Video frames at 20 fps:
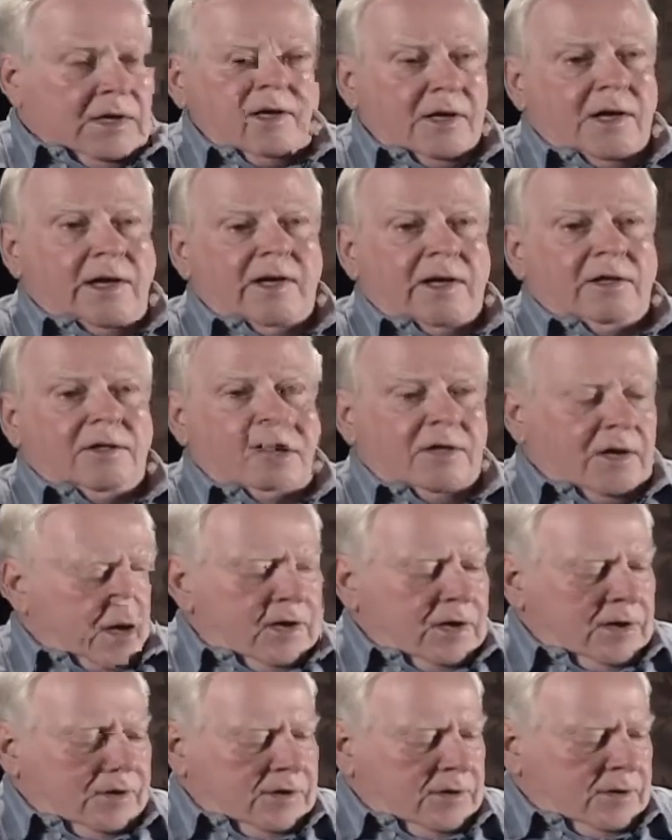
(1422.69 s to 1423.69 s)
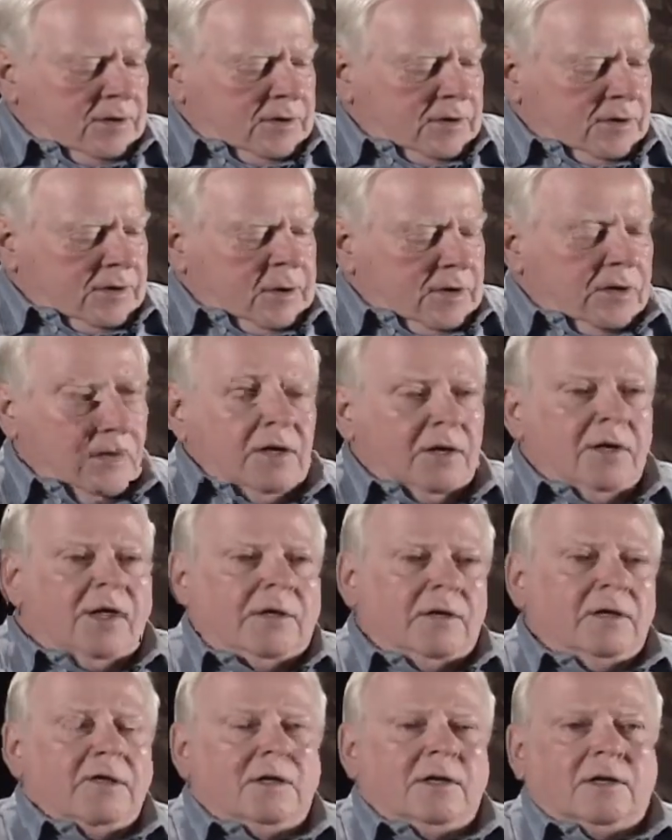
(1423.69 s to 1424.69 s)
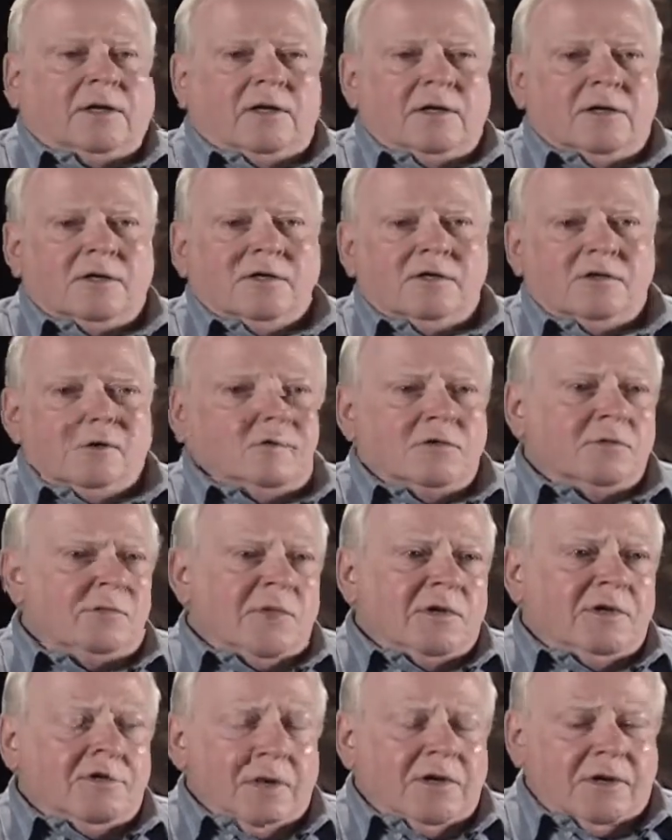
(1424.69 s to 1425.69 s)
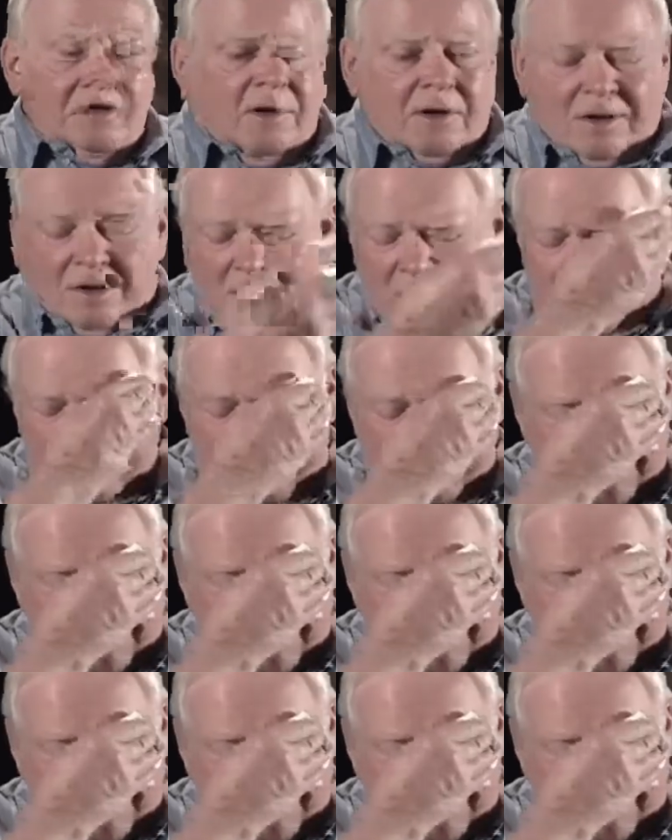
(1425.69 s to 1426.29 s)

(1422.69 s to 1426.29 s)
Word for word: And, uh, uh, excuse me. Mm-hmm.